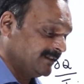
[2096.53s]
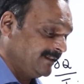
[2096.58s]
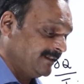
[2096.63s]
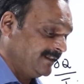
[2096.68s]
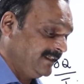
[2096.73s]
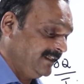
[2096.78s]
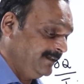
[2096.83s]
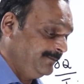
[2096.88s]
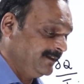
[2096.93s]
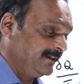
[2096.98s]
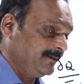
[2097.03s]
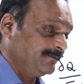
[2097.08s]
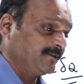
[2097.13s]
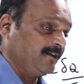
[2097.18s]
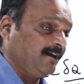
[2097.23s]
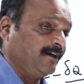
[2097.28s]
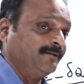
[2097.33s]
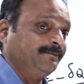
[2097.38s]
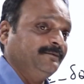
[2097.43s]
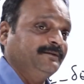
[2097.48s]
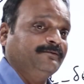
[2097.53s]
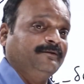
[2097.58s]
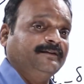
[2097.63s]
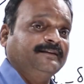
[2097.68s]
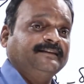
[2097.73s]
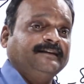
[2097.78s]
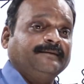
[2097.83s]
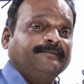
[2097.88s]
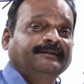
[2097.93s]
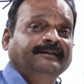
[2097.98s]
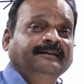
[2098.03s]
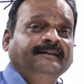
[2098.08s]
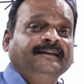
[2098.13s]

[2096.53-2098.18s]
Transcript: and tea becomes hot, means what is happening?